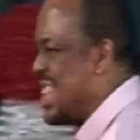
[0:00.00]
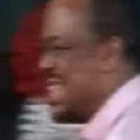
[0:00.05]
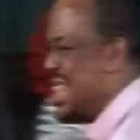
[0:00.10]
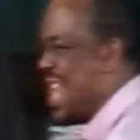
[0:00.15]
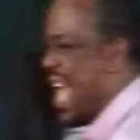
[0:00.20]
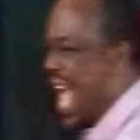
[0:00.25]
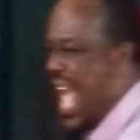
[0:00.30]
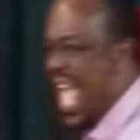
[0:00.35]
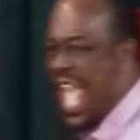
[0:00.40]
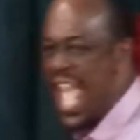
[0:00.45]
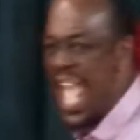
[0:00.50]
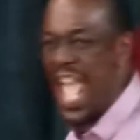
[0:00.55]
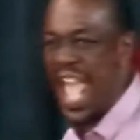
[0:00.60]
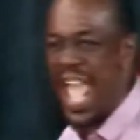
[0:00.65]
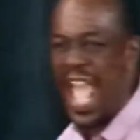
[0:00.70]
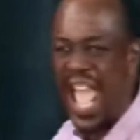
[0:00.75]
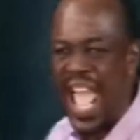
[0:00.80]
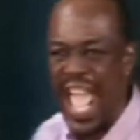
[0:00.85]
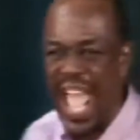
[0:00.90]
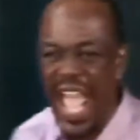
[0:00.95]

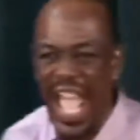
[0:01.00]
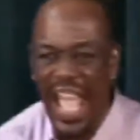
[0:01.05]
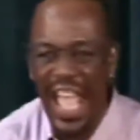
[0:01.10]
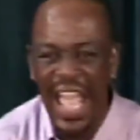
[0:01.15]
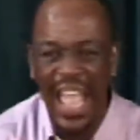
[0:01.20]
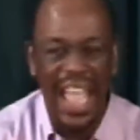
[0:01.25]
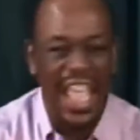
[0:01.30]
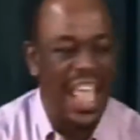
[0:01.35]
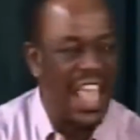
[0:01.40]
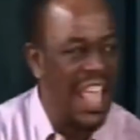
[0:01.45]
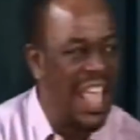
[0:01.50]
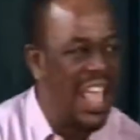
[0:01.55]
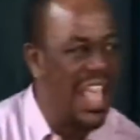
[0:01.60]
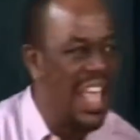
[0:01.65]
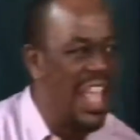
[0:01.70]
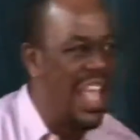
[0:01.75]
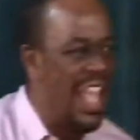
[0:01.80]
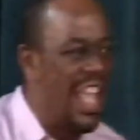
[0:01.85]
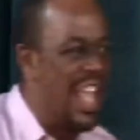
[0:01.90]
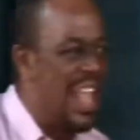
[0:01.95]
there.
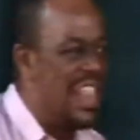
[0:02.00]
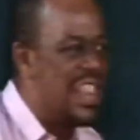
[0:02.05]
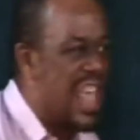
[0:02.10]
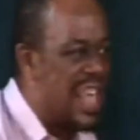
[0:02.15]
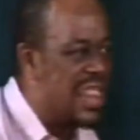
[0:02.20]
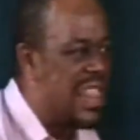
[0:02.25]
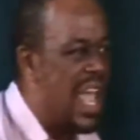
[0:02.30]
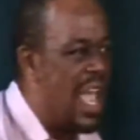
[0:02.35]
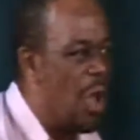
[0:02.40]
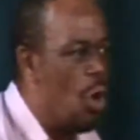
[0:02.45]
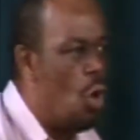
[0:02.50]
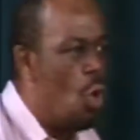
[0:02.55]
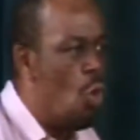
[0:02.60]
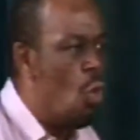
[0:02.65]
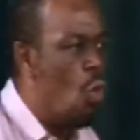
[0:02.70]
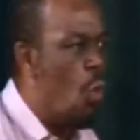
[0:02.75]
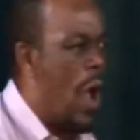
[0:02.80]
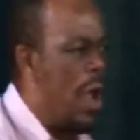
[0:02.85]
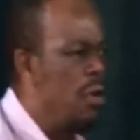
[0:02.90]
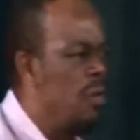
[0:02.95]
The there.
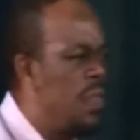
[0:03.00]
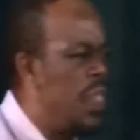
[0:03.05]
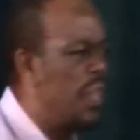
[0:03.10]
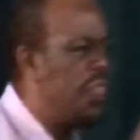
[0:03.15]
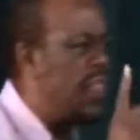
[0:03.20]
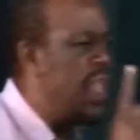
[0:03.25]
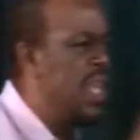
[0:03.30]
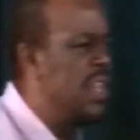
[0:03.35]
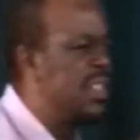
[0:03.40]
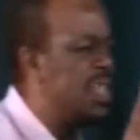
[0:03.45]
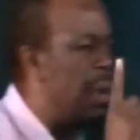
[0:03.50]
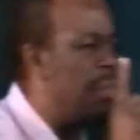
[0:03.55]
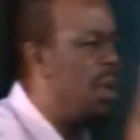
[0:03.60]
One of the things I'm